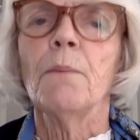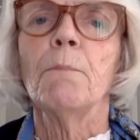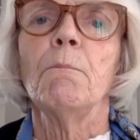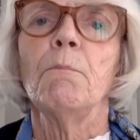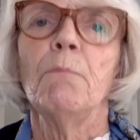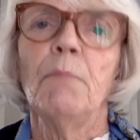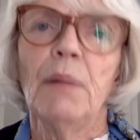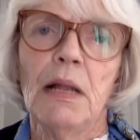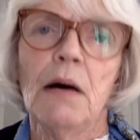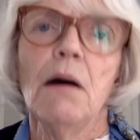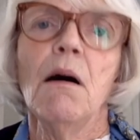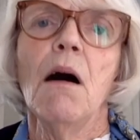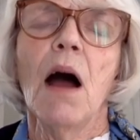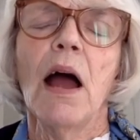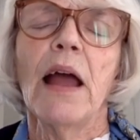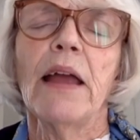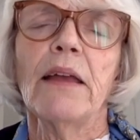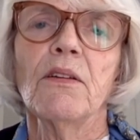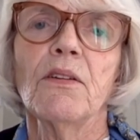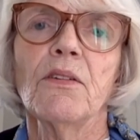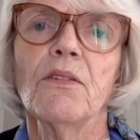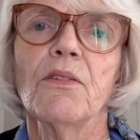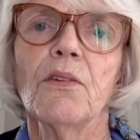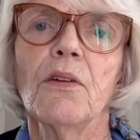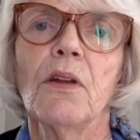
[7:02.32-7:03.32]

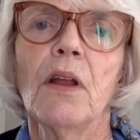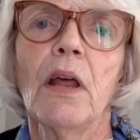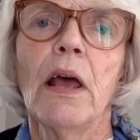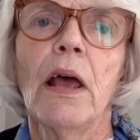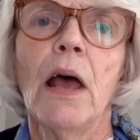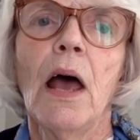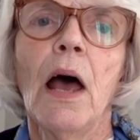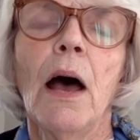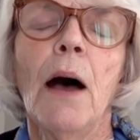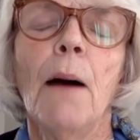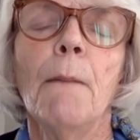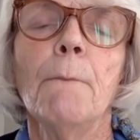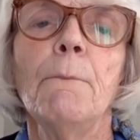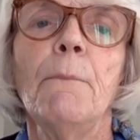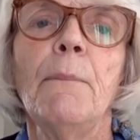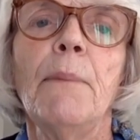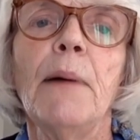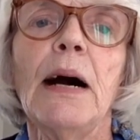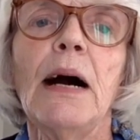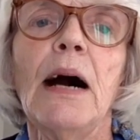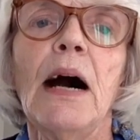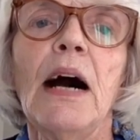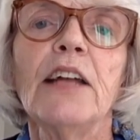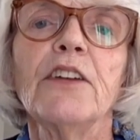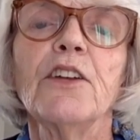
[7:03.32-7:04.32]
blind,
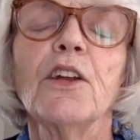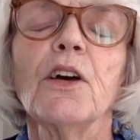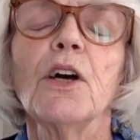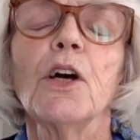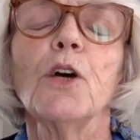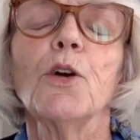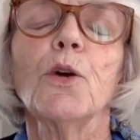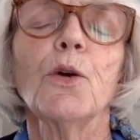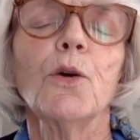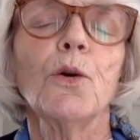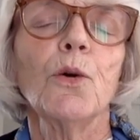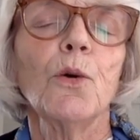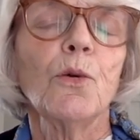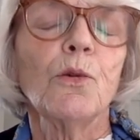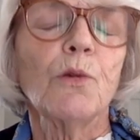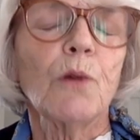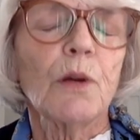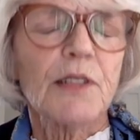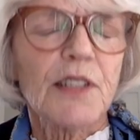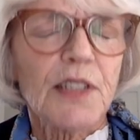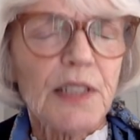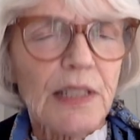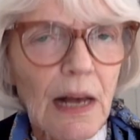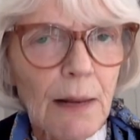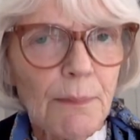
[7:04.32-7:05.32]
but who
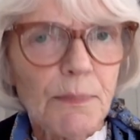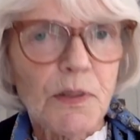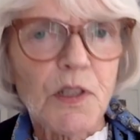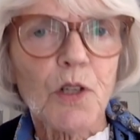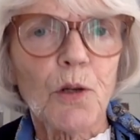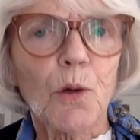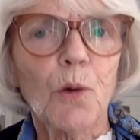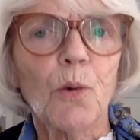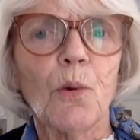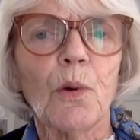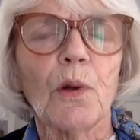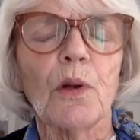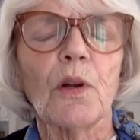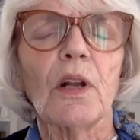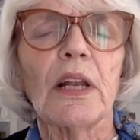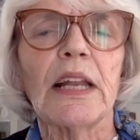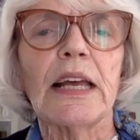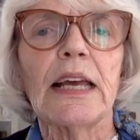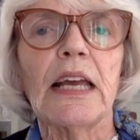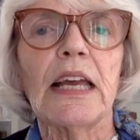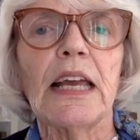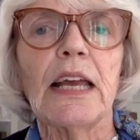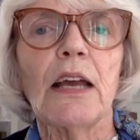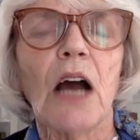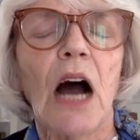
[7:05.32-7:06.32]

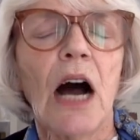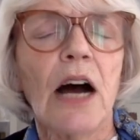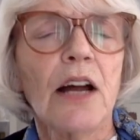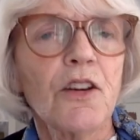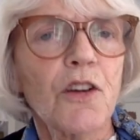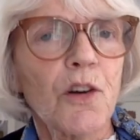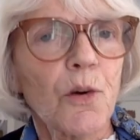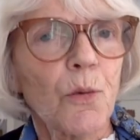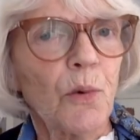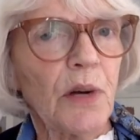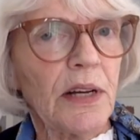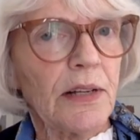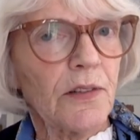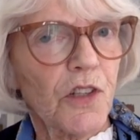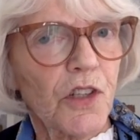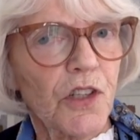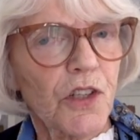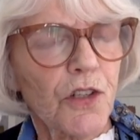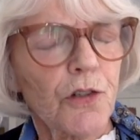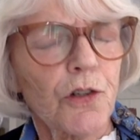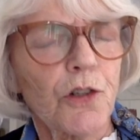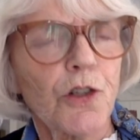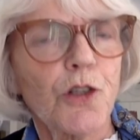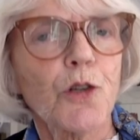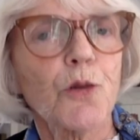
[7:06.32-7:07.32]
subsequently underwent
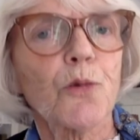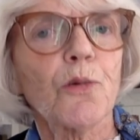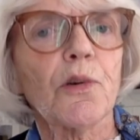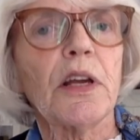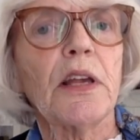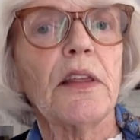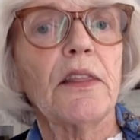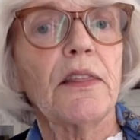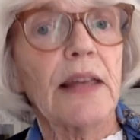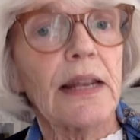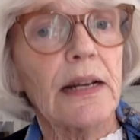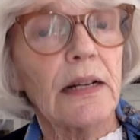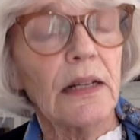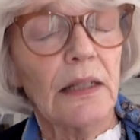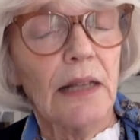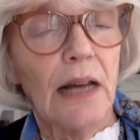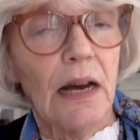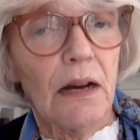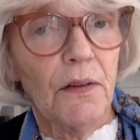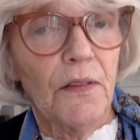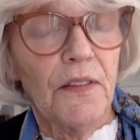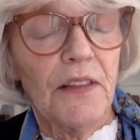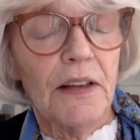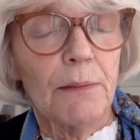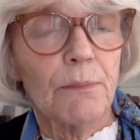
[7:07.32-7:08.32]
surgery that
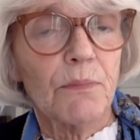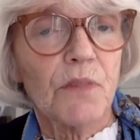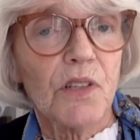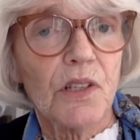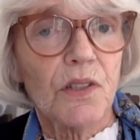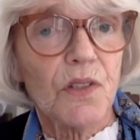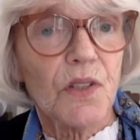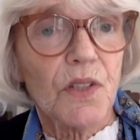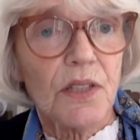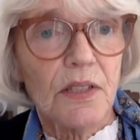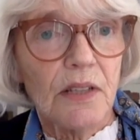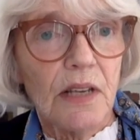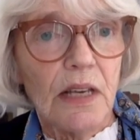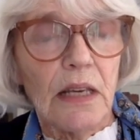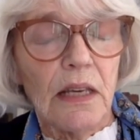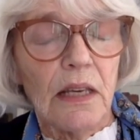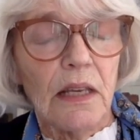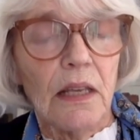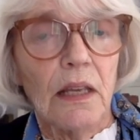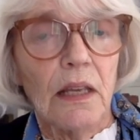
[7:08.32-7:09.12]
allowed them to see.